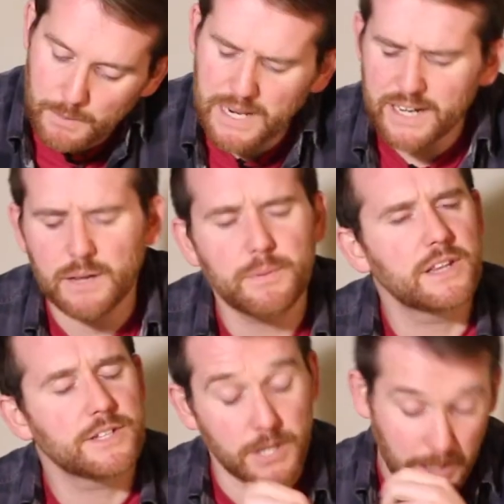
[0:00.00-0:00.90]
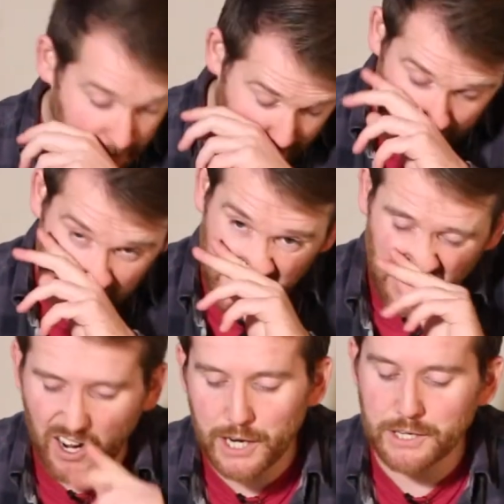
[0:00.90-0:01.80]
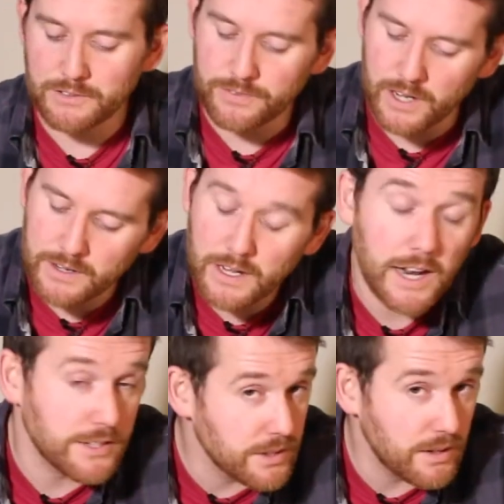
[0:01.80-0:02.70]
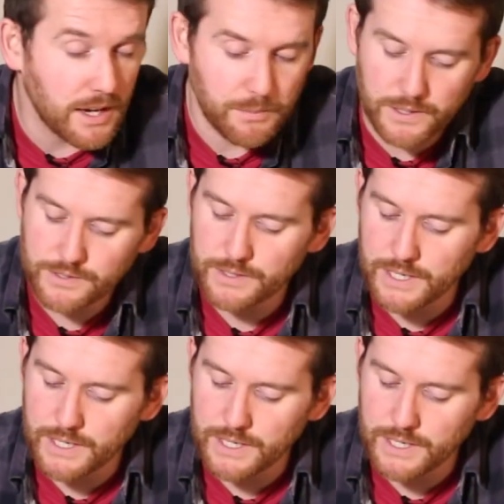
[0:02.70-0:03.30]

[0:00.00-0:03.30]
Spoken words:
I played a little bit of this earlier. It is quite good fun, and I do like puzzle